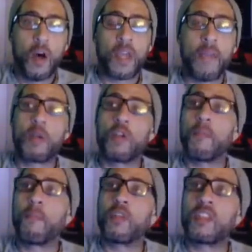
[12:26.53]
Okay, because
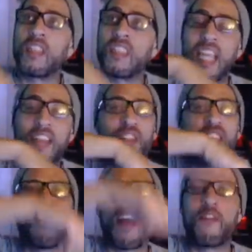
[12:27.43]
it puts the
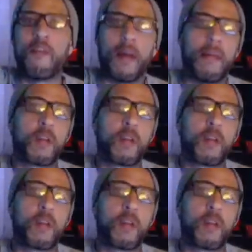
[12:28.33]
safety of everybody,